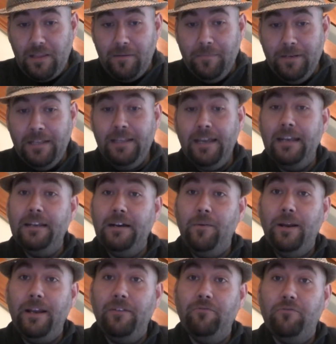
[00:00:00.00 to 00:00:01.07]
in the end I
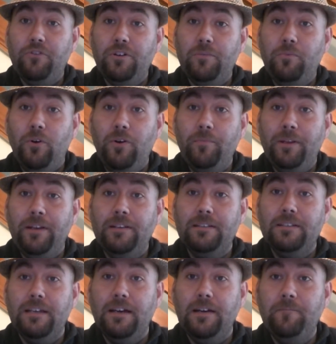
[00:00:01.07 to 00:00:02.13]
went in for an
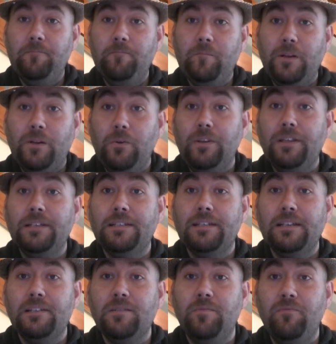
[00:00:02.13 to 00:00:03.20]
appointment when all these
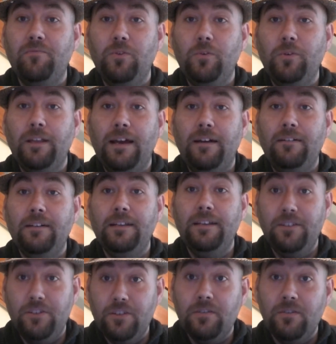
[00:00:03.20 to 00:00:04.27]
things had been ruled out, and
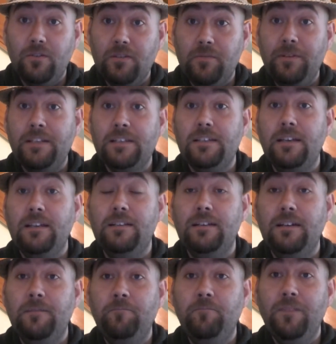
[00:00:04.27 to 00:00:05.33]
he just looked at me and said,
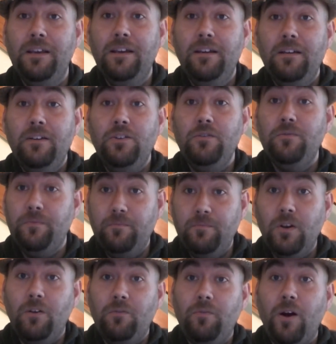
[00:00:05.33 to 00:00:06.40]
"You've
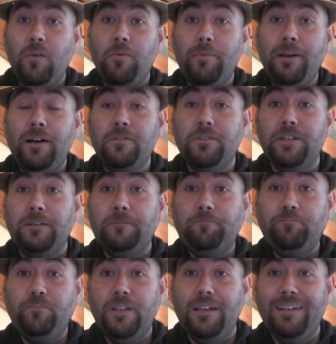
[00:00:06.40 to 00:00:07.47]
got fibromyalgia."
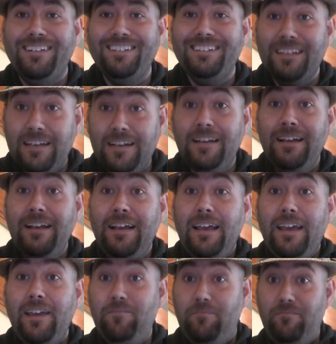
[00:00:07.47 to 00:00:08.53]
And
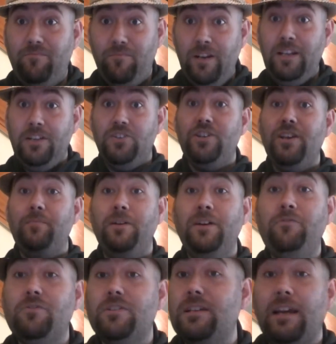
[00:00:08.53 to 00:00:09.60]
it really cheered me
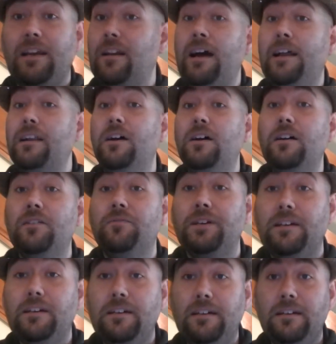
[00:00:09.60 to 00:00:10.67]
up for a second. I hadn't heard of
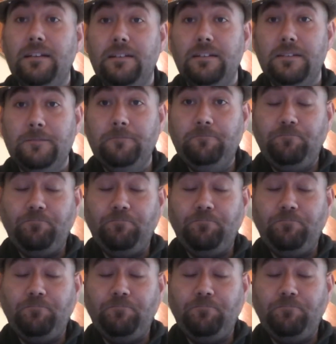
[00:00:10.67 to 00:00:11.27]
it, and